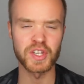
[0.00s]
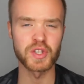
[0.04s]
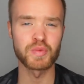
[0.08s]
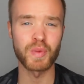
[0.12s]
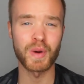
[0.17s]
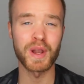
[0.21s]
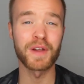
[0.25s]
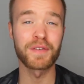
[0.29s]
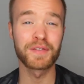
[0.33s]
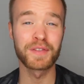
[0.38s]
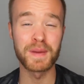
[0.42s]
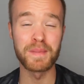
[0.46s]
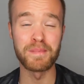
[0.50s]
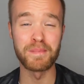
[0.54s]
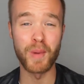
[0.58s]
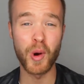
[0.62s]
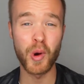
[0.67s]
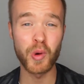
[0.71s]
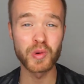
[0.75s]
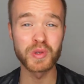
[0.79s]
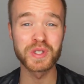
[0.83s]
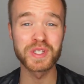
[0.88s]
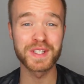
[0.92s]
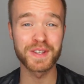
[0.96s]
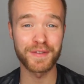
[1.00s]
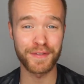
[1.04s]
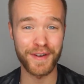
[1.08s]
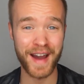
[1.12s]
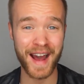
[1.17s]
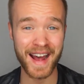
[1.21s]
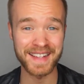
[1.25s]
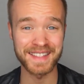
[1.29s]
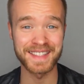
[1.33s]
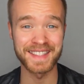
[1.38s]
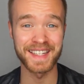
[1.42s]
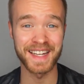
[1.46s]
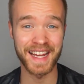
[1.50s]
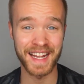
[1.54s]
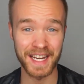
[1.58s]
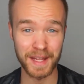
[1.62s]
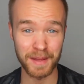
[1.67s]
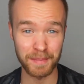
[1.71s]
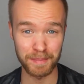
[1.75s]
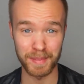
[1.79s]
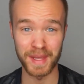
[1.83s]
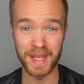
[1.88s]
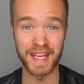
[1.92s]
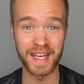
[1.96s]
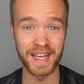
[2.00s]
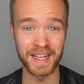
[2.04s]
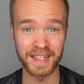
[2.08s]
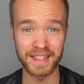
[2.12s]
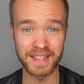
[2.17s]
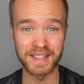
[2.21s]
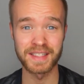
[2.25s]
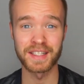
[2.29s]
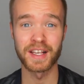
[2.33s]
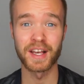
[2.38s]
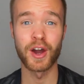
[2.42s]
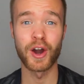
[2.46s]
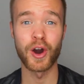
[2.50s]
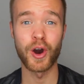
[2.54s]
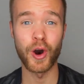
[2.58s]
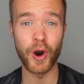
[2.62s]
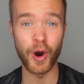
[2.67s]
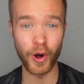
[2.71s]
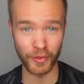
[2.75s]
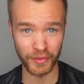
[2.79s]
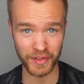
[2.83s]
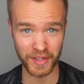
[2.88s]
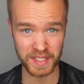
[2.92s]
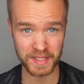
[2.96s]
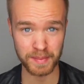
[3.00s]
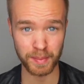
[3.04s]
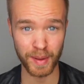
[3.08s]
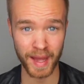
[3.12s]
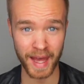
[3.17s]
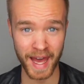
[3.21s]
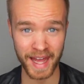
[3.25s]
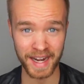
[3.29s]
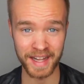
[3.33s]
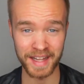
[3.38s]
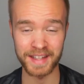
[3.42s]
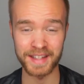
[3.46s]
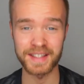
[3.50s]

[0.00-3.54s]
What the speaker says: In the year 2017, I faced more stress than I've ever